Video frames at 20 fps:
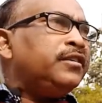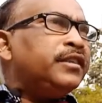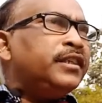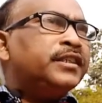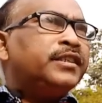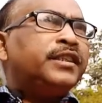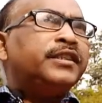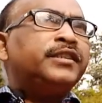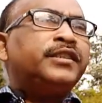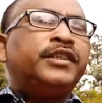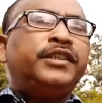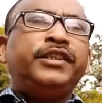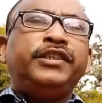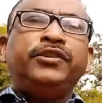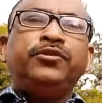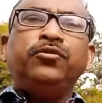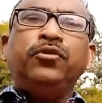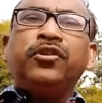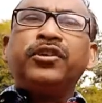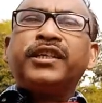necessarily
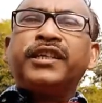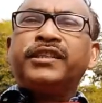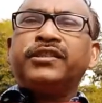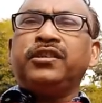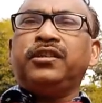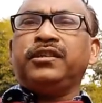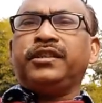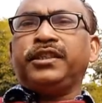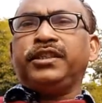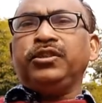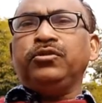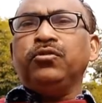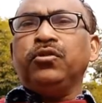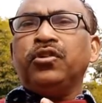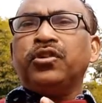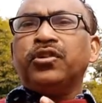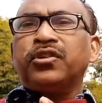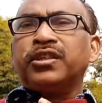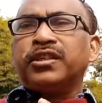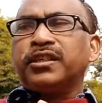your result,
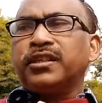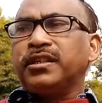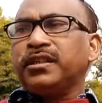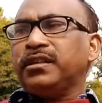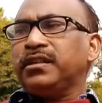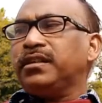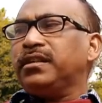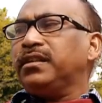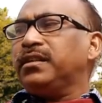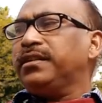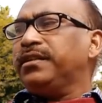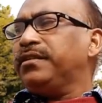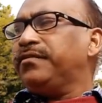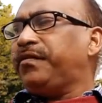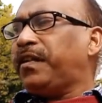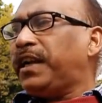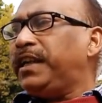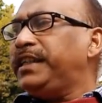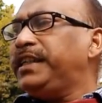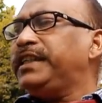your
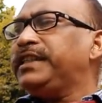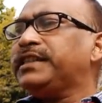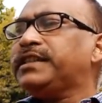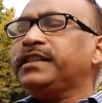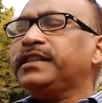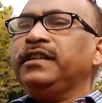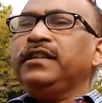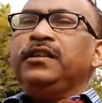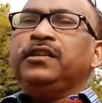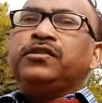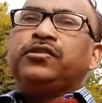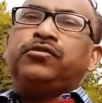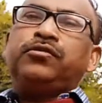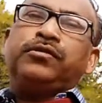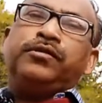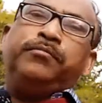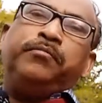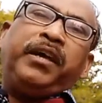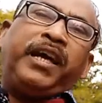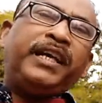findings
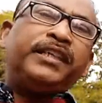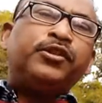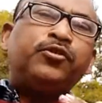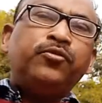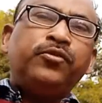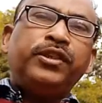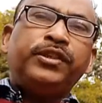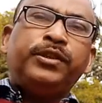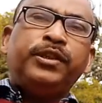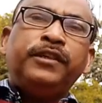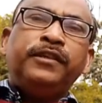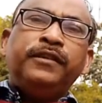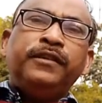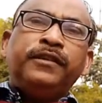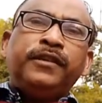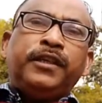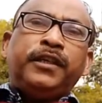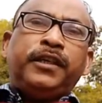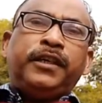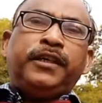should match with
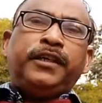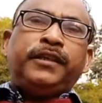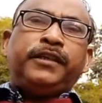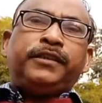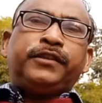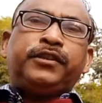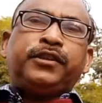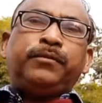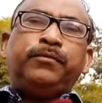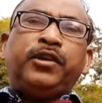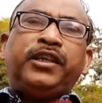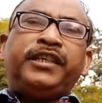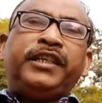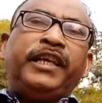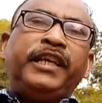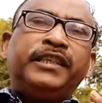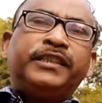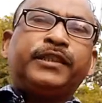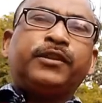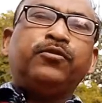someone
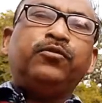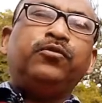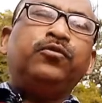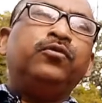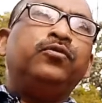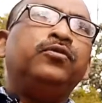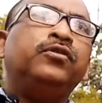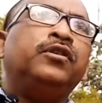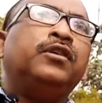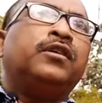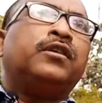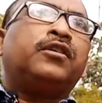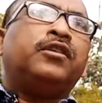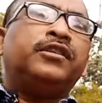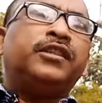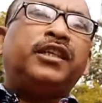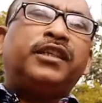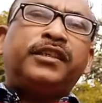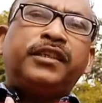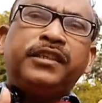else who
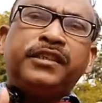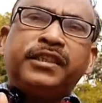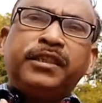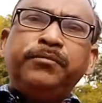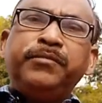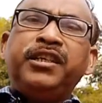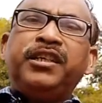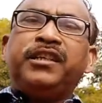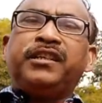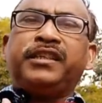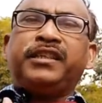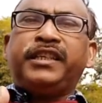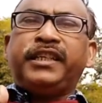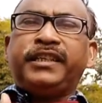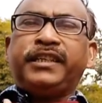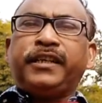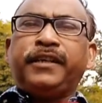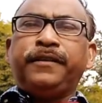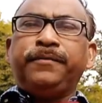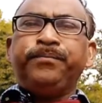conducted similar
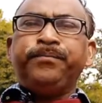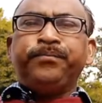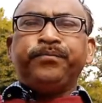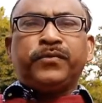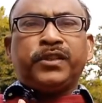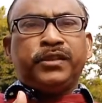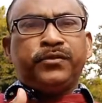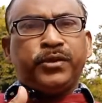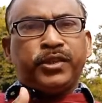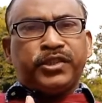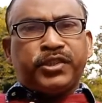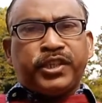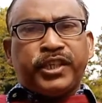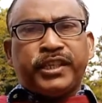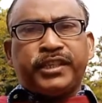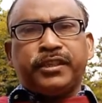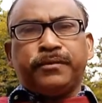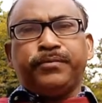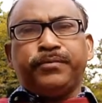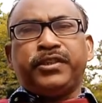data in the
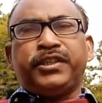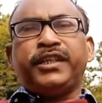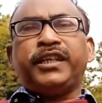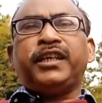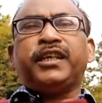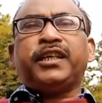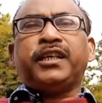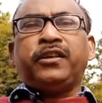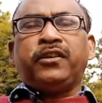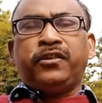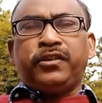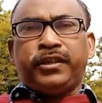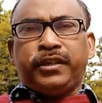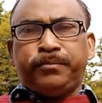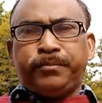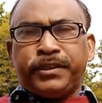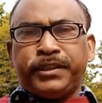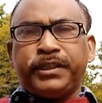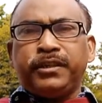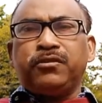state of Haryana or
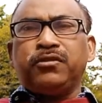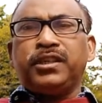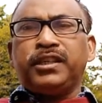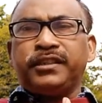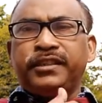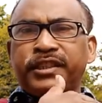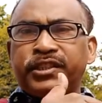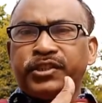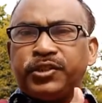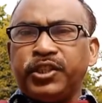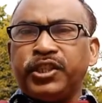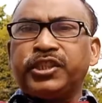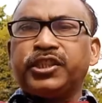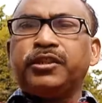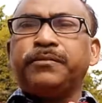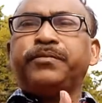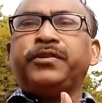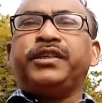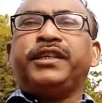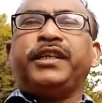a particular district
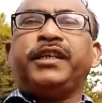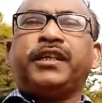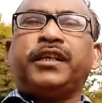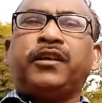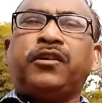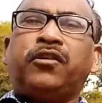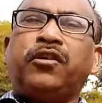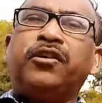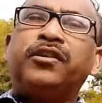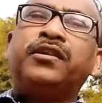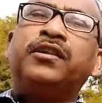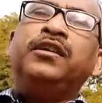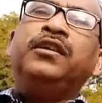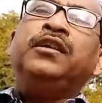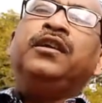of Haryana or